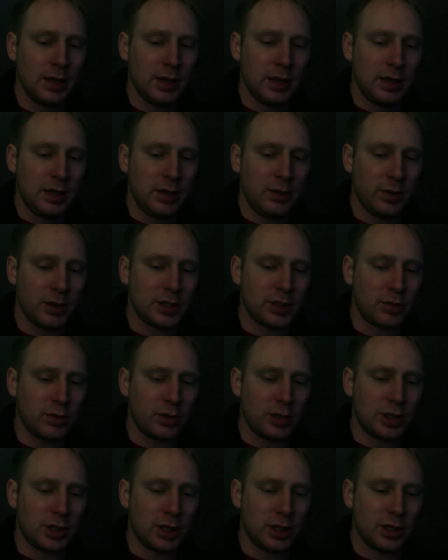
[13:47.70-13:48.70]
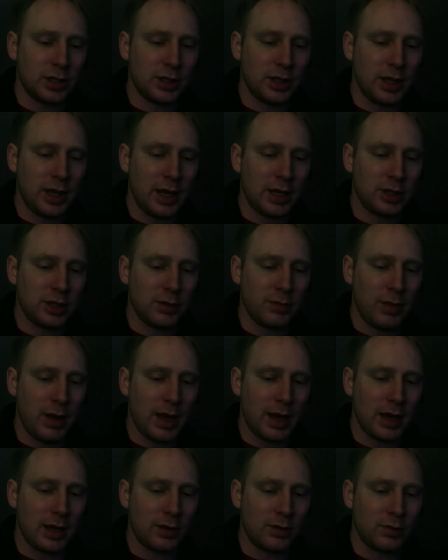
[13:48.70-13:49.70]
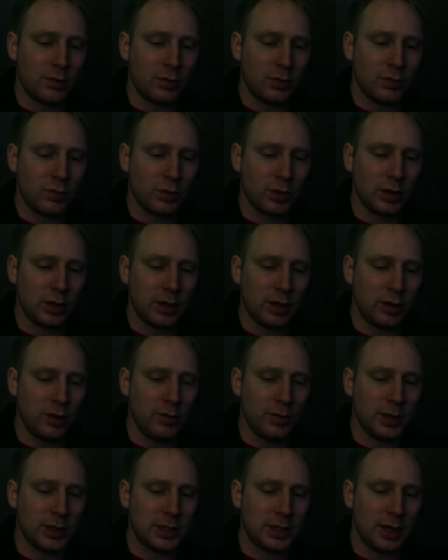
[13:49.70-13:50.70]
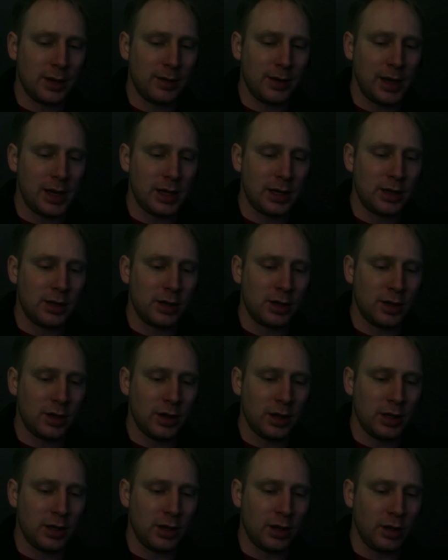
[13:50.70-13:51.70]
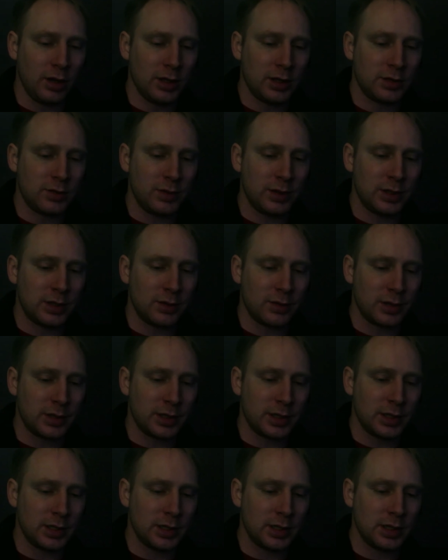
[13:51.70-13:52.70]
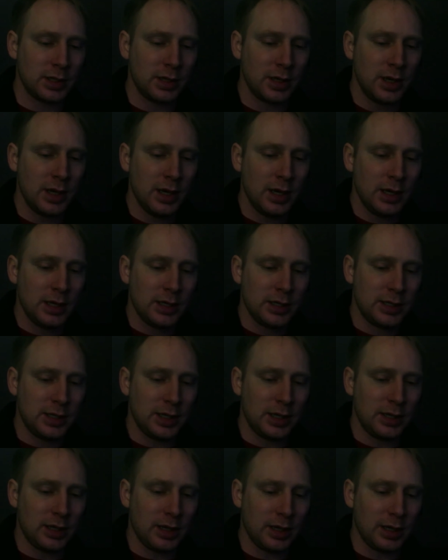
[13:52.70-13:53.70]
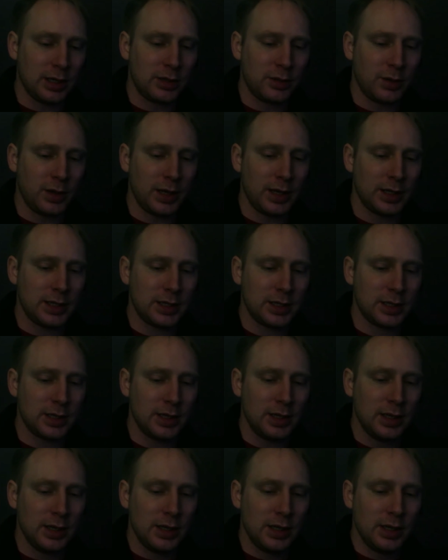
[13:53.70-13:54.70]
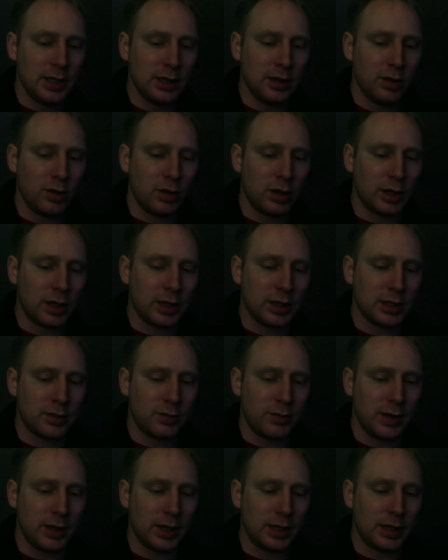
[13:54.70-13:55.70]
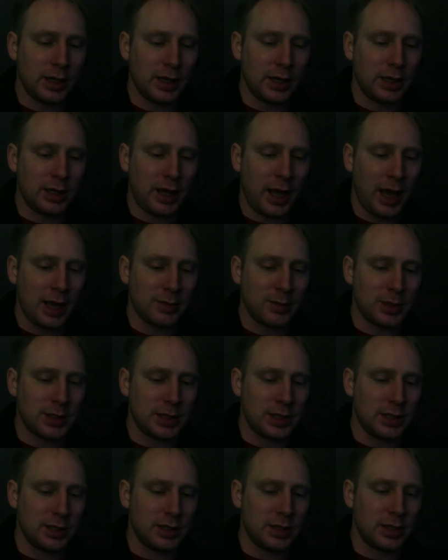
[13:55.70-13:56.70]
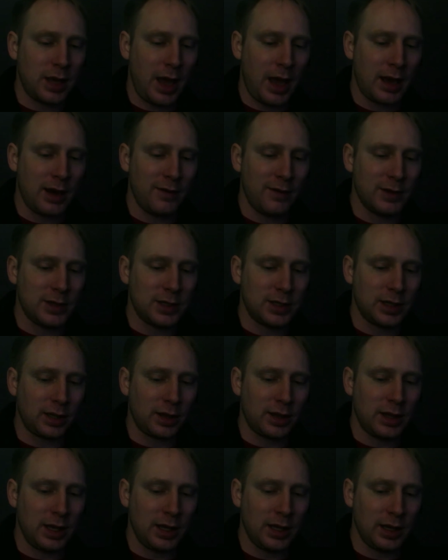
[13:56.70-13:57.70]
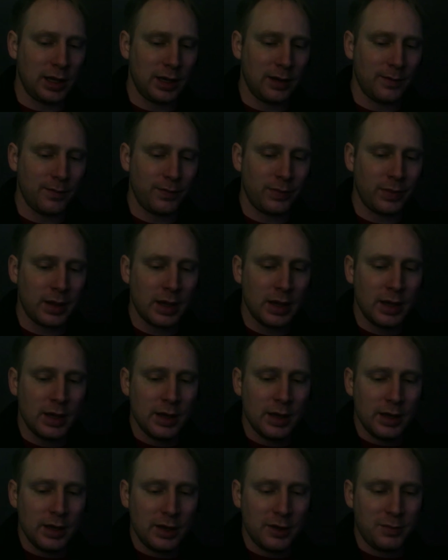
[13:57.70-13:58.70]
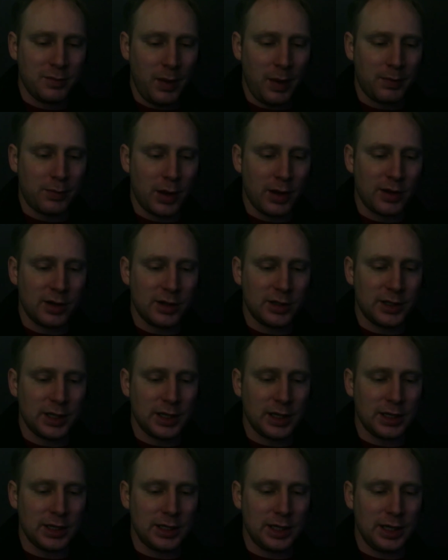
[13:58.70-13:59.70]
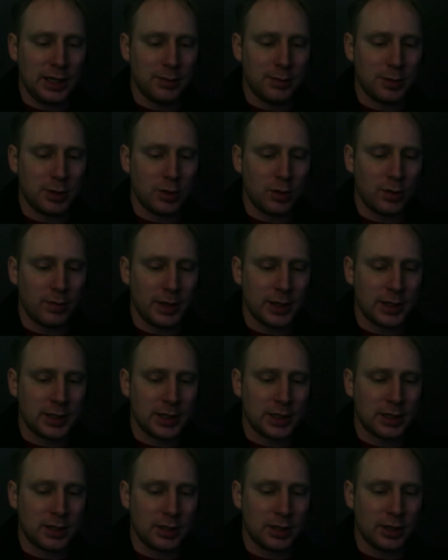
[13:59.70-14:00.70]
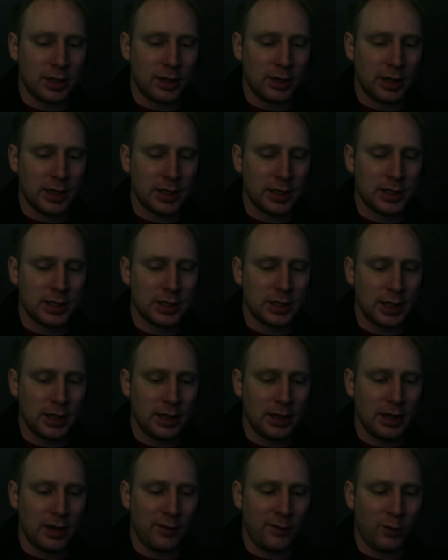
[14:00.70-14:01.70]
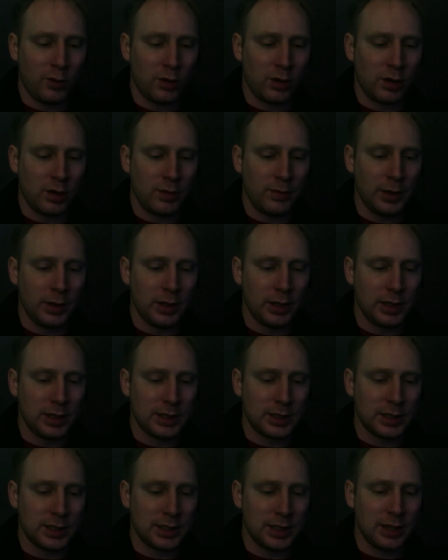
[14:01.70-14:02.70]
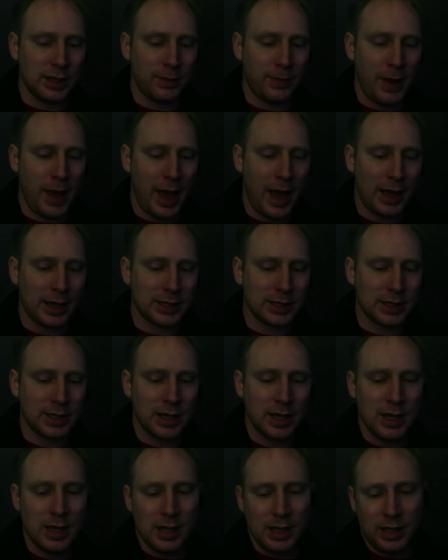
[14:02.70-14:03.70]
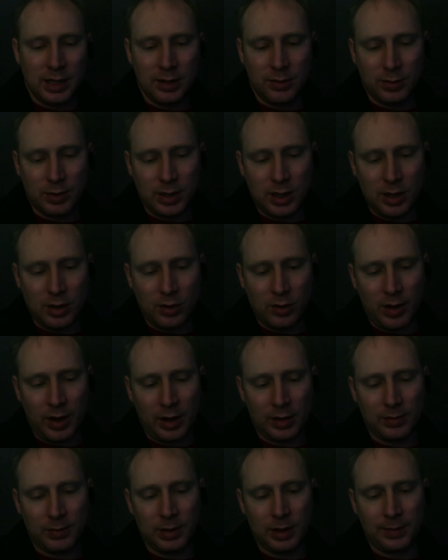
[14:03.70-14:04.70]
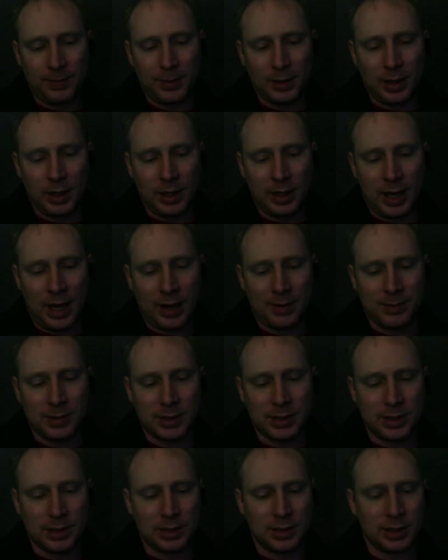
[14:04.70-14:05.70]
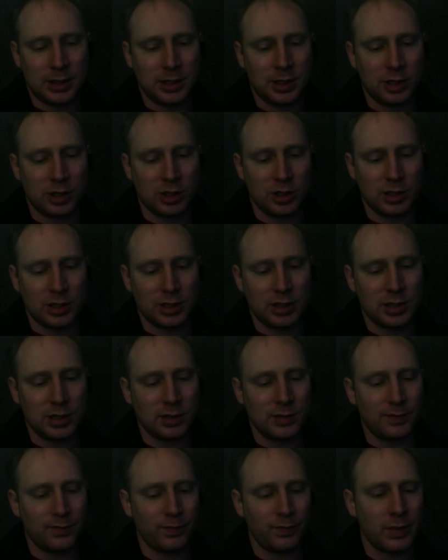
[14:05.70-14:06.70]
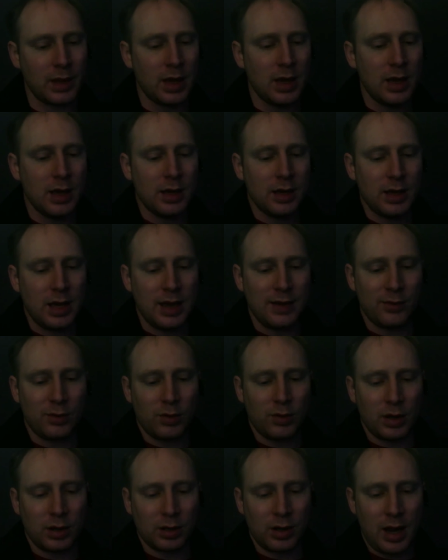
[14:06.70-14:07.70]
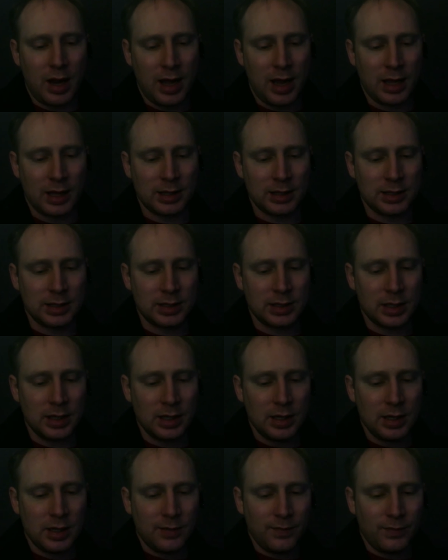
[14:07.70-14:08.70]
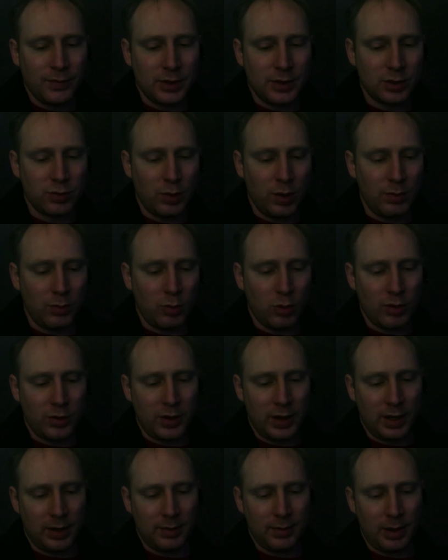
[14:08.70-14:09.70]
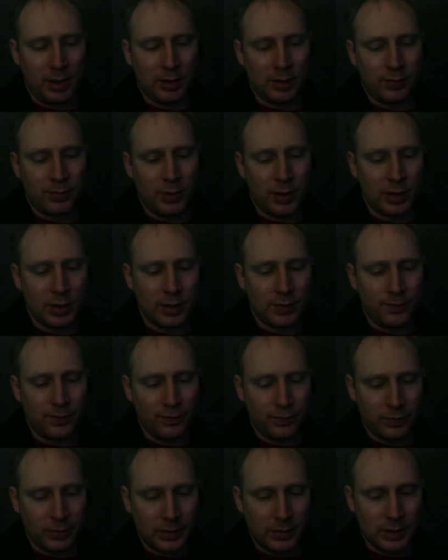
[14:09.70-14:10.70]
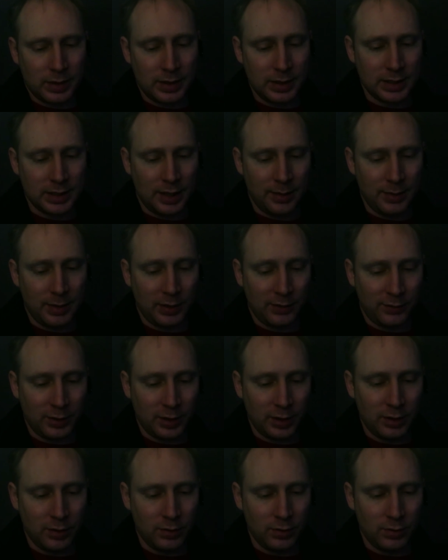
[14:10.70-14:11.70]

He wants to return to the age of man, where humans dominated Earth and all its resources. Zin nodded twice. And Lorak has reignited Cadmus's atavistic thinking. If my brother did indeed absorb my sister Darius, and therefore her abilities to see past, he would know how to manipulate Cadmus's decisions. Ava wrung her hands. There's one more thing about your brother. He's coming for you.